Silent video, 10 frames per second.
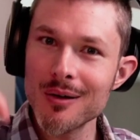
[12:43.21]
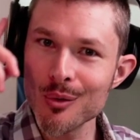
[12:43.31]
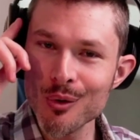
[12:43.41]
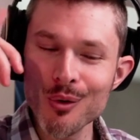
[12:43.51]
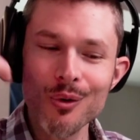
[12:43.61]

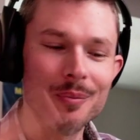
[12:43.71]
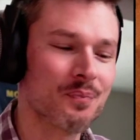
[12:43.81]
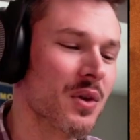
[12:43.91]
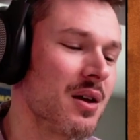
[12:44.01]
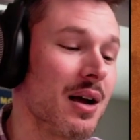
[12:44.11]
Ooh,
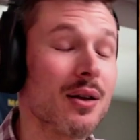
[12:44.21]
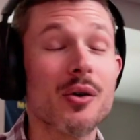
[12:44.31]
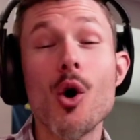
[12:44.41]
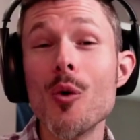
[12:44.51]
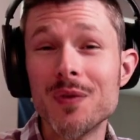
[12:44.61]

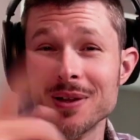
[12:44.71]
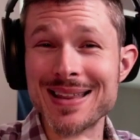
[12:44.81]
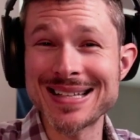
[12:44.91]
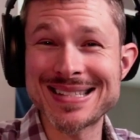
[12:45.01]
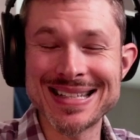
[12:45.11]
hopefully
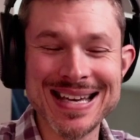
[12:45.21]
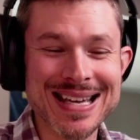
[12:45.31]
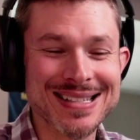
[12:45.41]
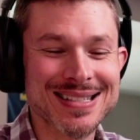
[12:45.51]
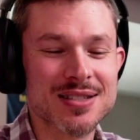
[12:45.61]
that's the case.